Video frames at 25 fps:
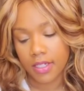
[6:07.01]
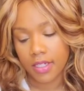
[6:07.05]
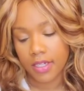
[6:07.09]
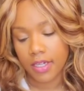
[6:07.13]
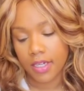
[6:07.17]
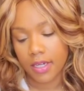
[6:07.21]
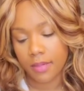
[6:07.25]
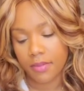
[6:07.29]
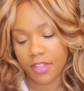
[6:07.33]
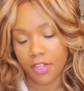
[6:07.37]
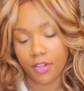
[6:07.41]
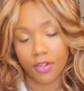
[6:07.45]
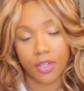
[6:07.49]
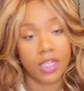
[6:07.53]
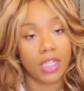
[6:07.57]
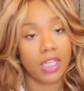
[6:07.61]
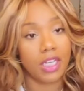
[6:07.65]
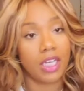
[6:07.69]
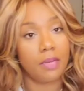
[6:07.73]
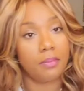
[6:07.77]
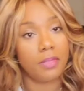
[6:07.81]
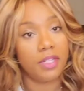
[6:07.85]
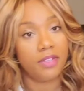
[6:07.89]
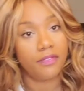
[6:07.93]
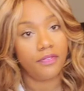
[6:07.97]
They're going to
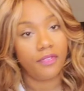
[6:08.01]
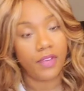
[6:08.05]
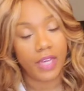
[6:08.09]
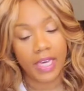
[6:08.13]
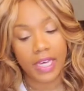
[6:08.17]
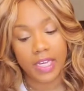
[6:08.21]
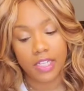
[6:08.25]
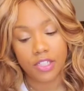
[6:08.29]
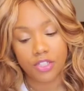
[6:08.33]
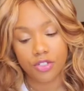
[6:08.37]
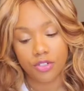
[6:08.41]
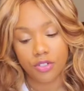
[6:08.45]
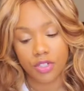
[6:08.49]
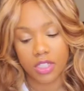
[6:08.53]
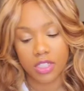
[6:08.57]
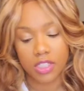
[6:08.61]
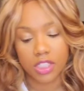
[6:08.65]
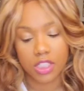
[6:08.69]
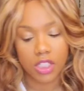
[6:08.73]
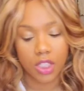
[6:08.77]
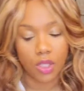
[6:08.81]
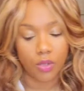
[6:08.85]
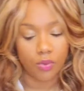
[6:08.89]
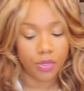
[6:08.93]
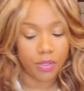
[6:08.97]
come in fast. You're going to
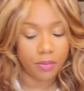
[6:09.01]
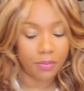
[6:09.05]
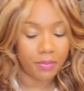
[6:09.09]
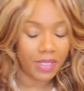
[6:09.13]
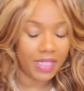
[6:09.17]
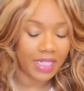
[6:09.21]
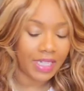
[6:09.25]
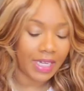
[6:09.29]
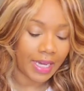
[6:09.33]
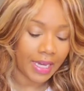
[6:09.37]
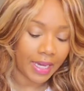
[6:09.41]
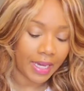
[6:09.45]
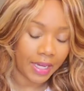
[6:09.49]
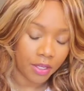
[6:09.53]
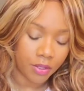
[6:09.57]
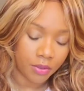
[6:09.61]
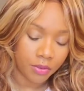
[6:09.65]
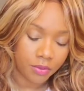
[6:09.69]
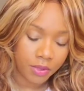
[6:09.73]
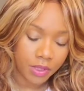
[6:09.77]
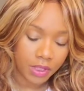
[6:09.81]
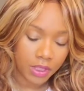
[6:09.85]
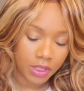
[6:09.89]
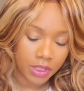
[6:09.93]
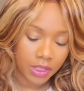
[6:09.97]
slow them
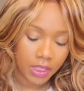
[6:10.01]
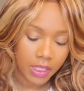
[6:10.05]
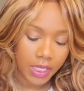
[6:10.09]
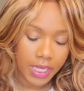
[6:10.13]
down.